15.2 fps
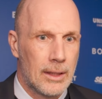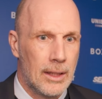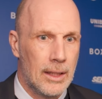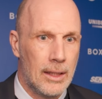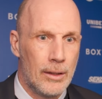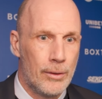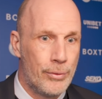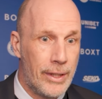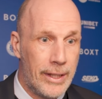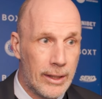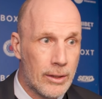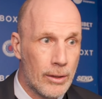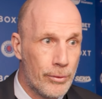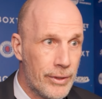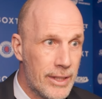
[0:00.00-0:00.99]
A very
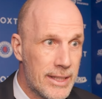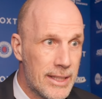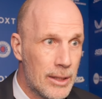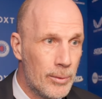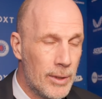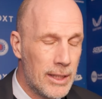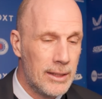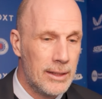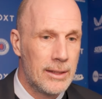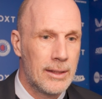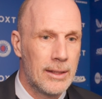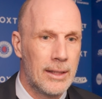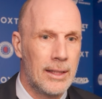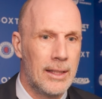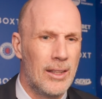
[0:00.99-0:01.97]
convincing one.
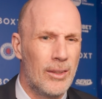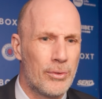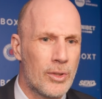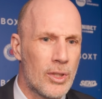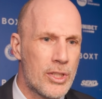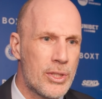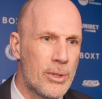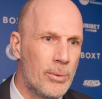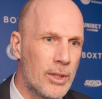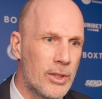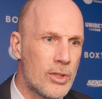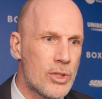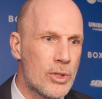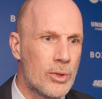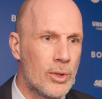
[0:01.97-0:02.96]
Of course, you
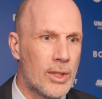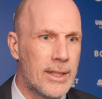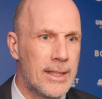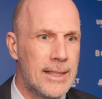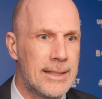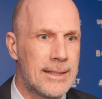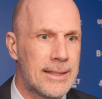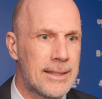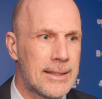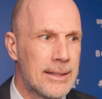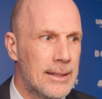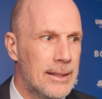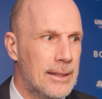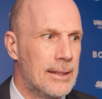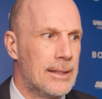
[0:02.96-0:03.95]
want to score this
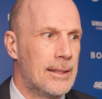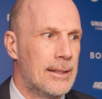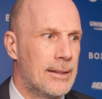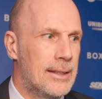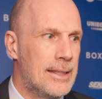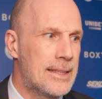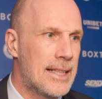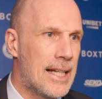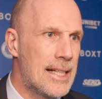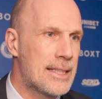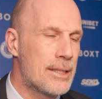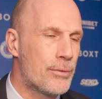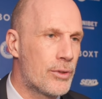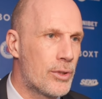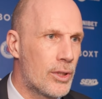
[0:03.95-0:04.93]

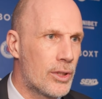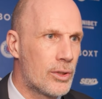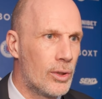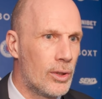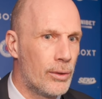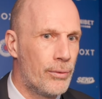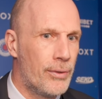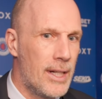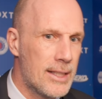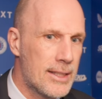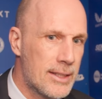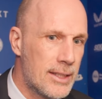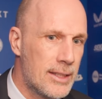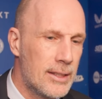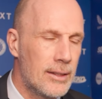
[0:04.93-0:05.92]
decisive third goal
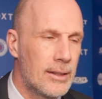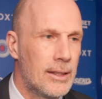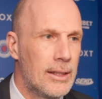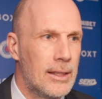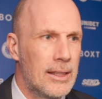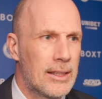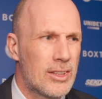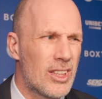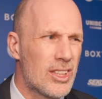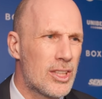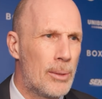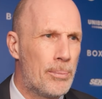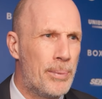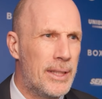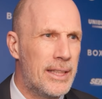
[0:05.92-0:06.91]
faster. It's
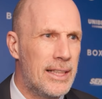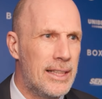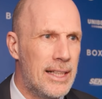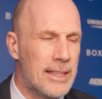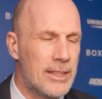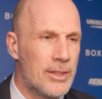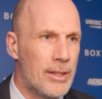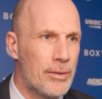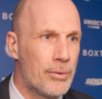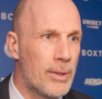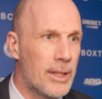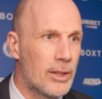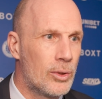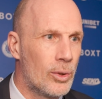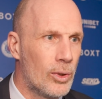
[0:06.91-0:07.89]
also a pity that you have
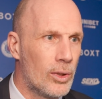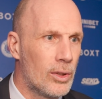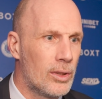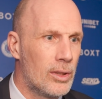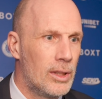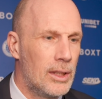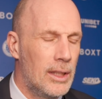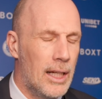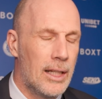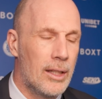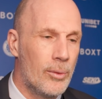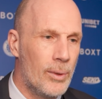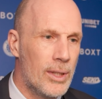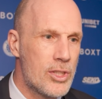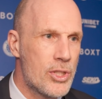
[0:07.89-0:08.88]

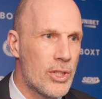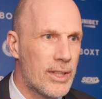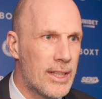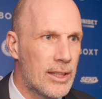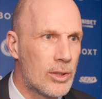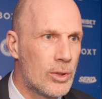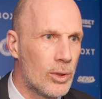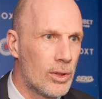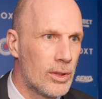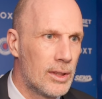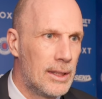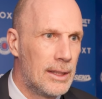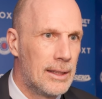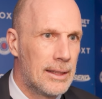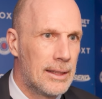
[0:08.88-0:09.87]
one shot at goal